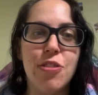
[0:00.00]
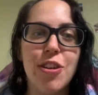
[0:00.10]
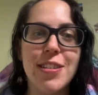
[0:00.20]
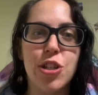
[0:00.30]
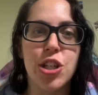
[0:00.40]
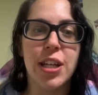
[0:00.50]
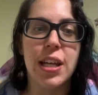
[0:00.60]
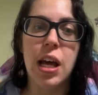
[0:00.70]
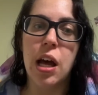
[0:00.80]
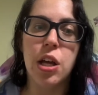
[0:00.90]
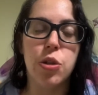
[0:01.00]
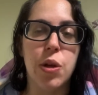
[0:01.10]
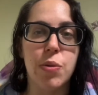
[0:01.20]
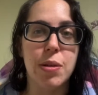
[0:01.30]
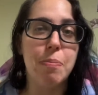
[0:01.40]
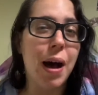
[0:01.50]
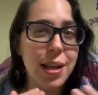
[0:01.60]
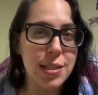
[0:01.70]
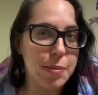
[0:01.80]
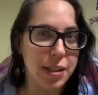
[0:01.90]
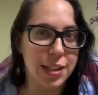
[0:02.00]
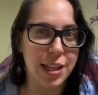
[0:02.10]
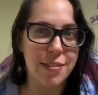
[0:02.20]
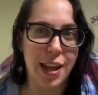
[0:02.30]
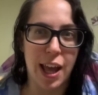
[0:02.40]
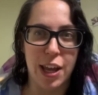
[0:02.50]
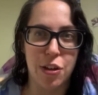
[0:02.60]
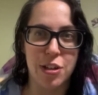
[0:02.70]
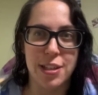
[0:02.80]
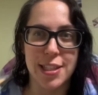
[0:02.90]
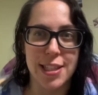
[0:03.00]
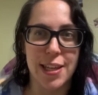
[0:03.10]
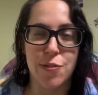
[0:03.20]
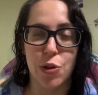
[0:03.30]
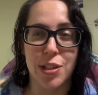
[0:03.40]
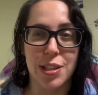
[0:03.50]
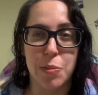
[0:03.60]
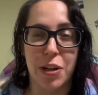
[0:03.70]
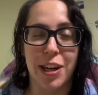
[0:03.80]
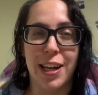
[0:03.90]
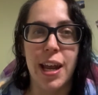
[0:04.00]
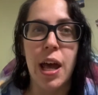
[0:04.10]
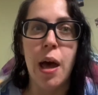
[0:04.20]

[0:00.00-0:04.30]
transition, there was a possibility that I could conceive during this period,